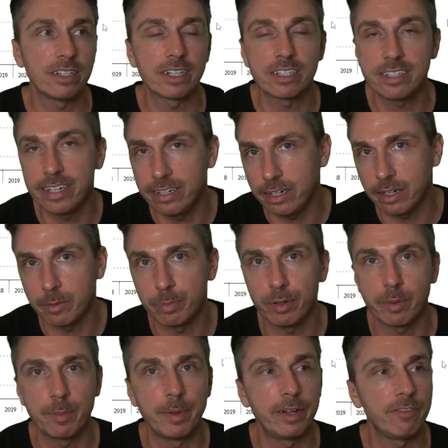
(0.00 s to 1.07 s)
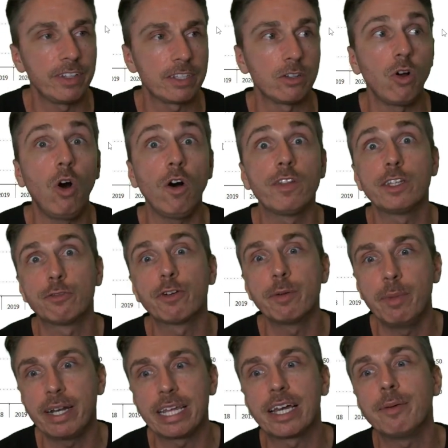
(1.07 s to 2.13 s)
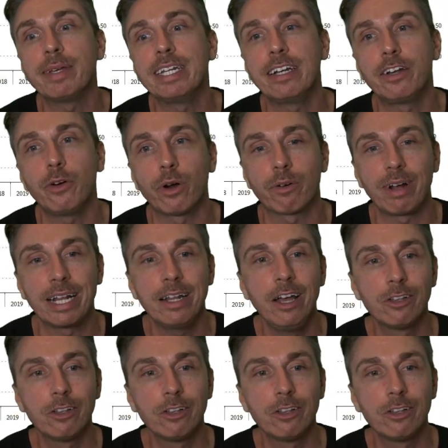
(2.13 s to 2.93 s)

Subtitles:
and extended unemployment benefits and all this free money coming in the door, right?